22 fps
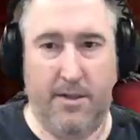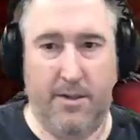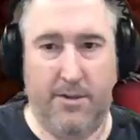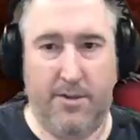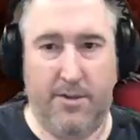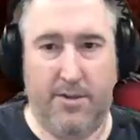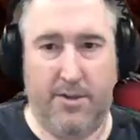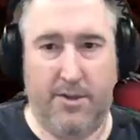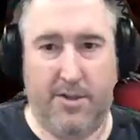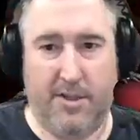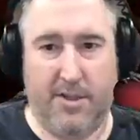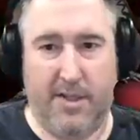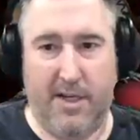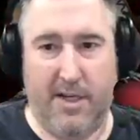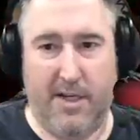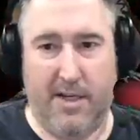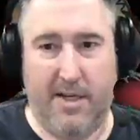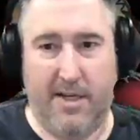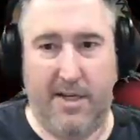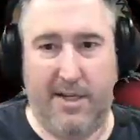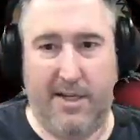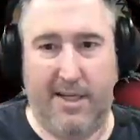Just
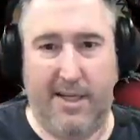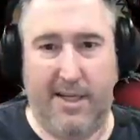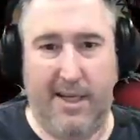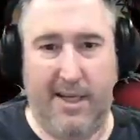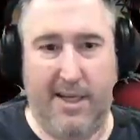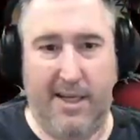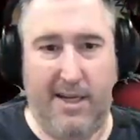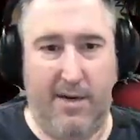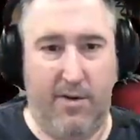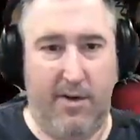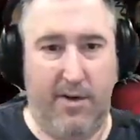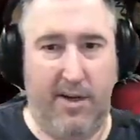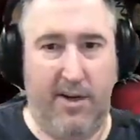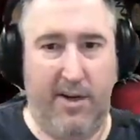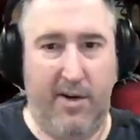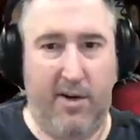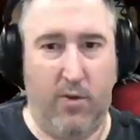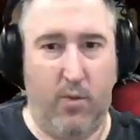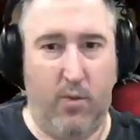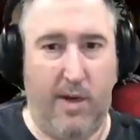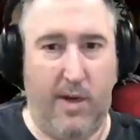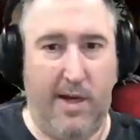gotta get out of here
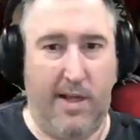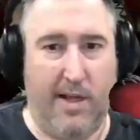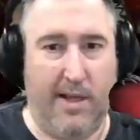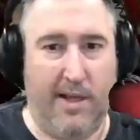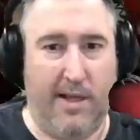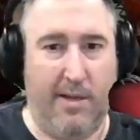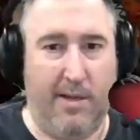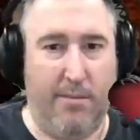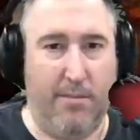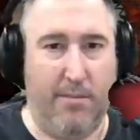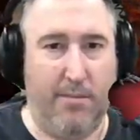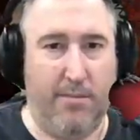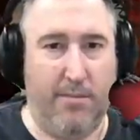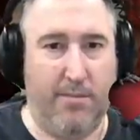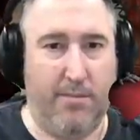while I'm